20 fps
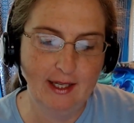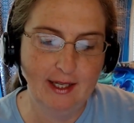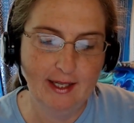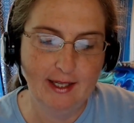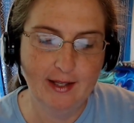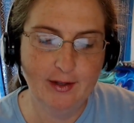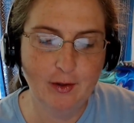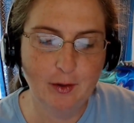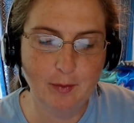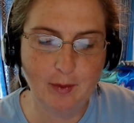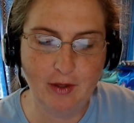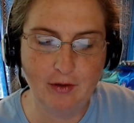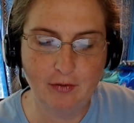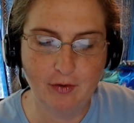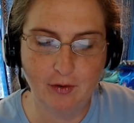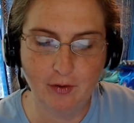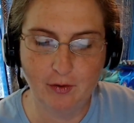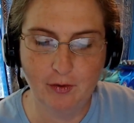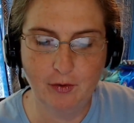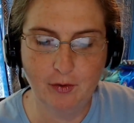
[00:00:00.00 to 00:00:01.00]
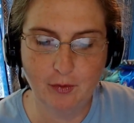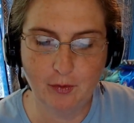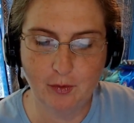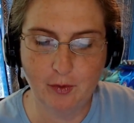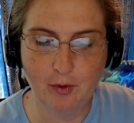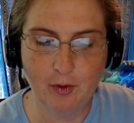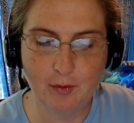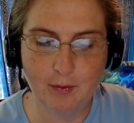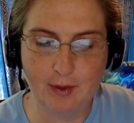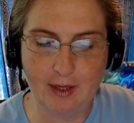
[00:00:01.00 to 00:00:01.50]
either by phone
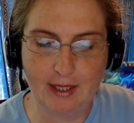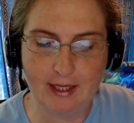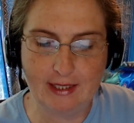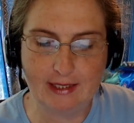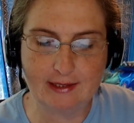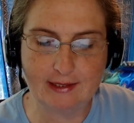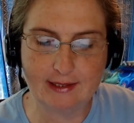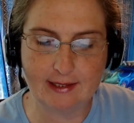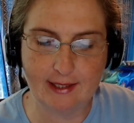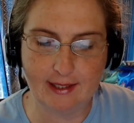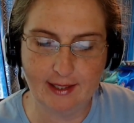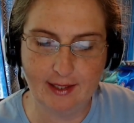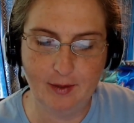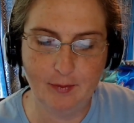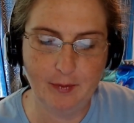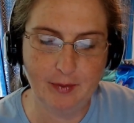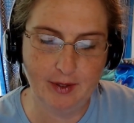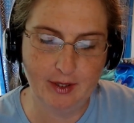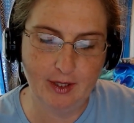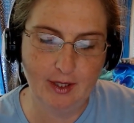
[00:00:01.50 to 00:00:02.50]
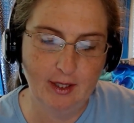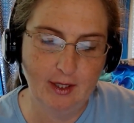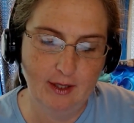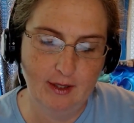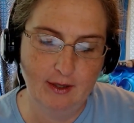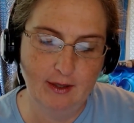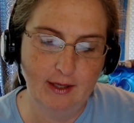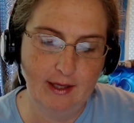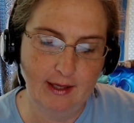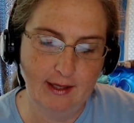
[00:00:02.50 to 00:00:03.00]
or by Skype.
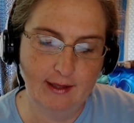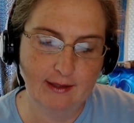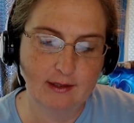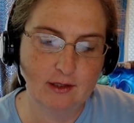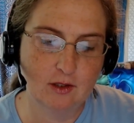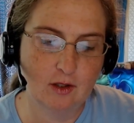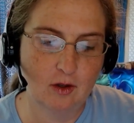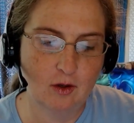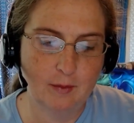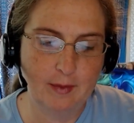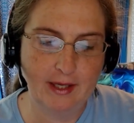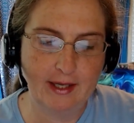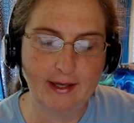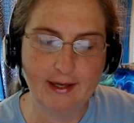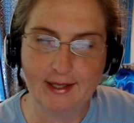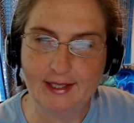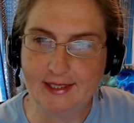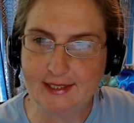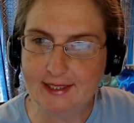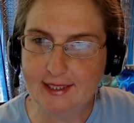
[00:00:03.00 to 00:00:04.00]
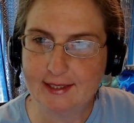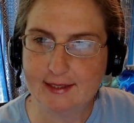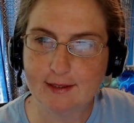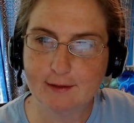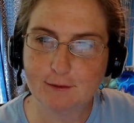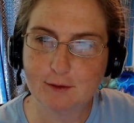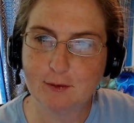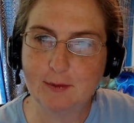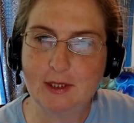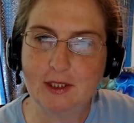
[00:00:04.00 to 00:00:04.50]
And all my contact
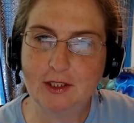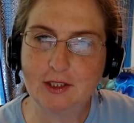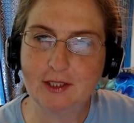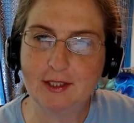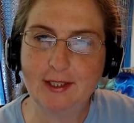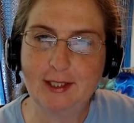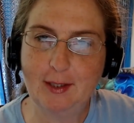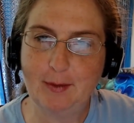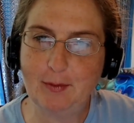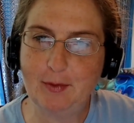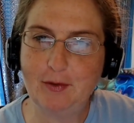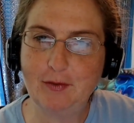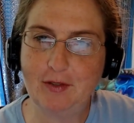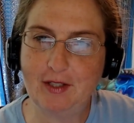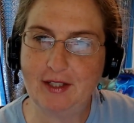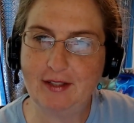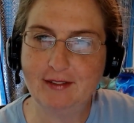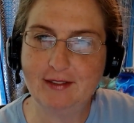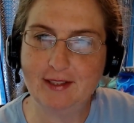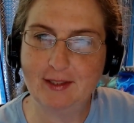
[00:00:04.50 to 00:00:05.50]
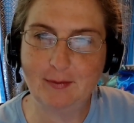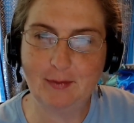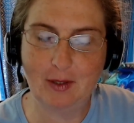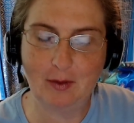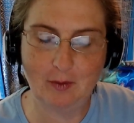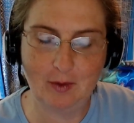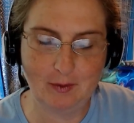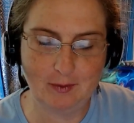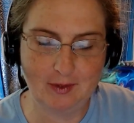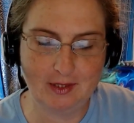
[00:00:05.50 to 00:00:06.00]
information can be found in my
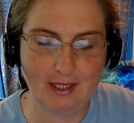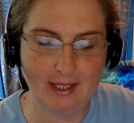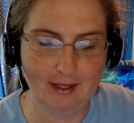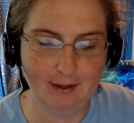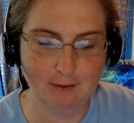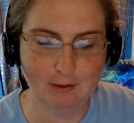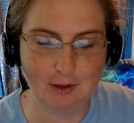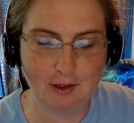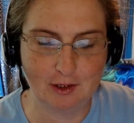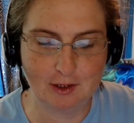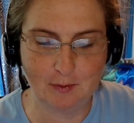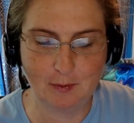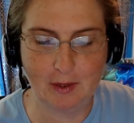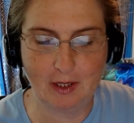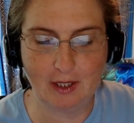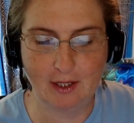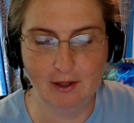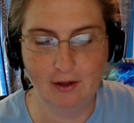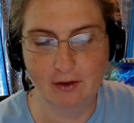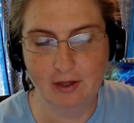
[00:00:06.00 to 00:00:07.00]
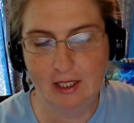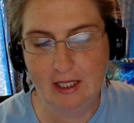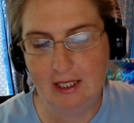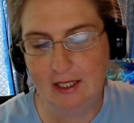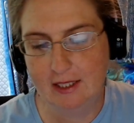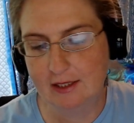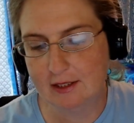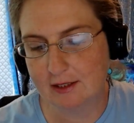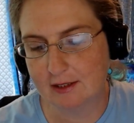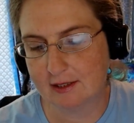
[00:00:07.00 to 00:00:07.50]
website, which is below.
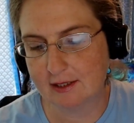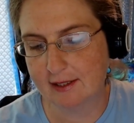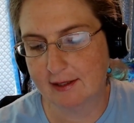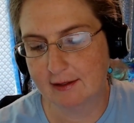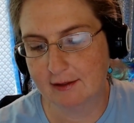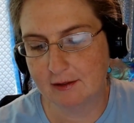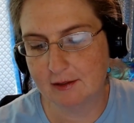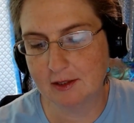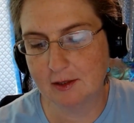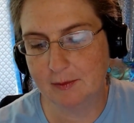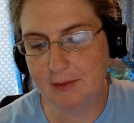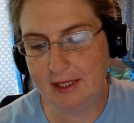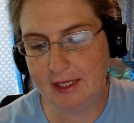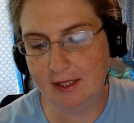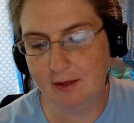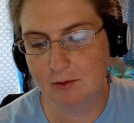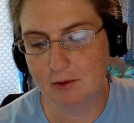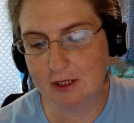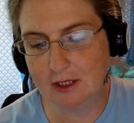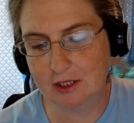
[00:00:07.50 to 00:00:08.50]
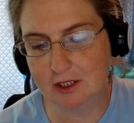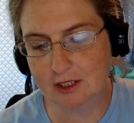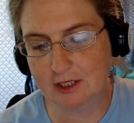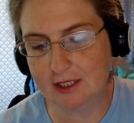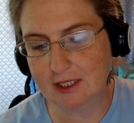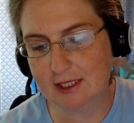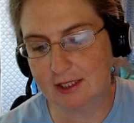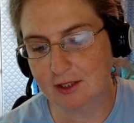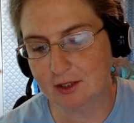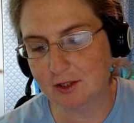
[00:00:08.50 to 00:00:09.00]
Just get a hold of me and we'll get you
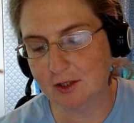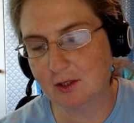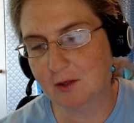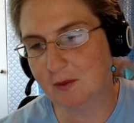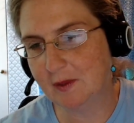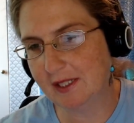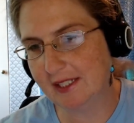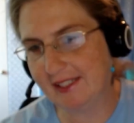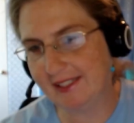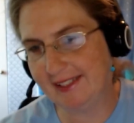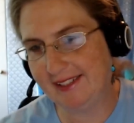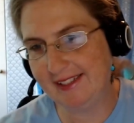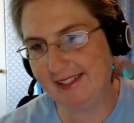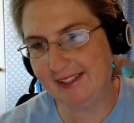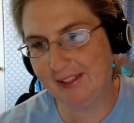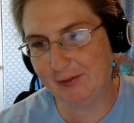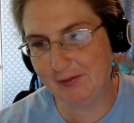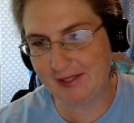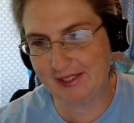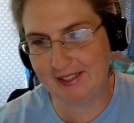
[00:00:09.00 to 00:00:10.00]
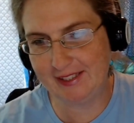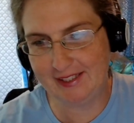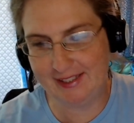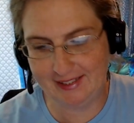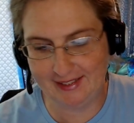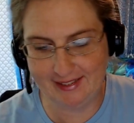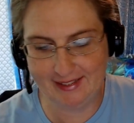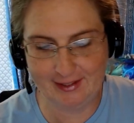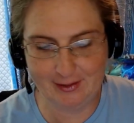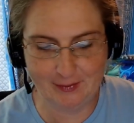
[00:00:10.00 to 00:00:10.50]
scheduled quickly,
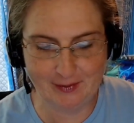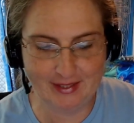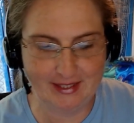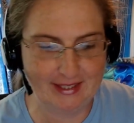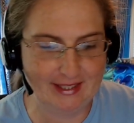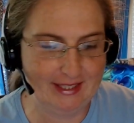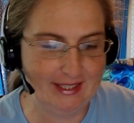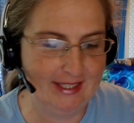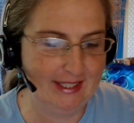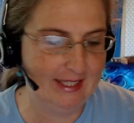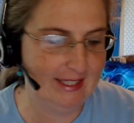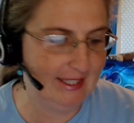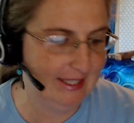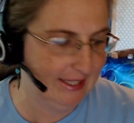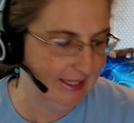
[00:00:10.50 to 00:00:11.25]
quickly, quickly.